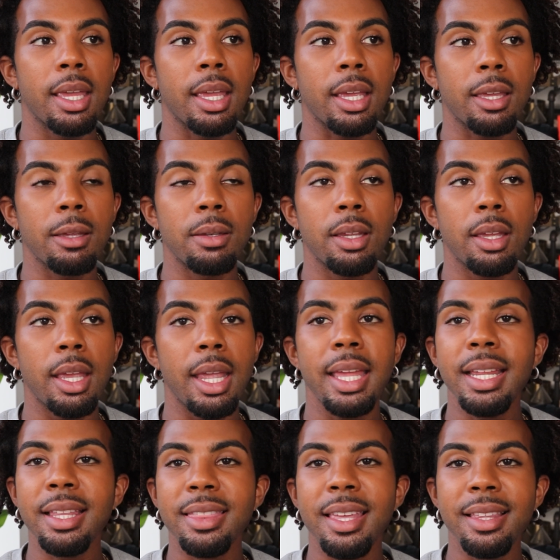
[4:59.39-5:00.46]
It could,
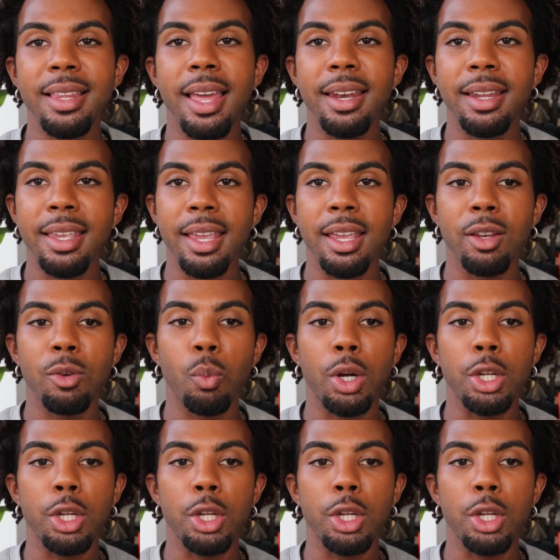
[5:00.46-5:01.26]
anything that, again,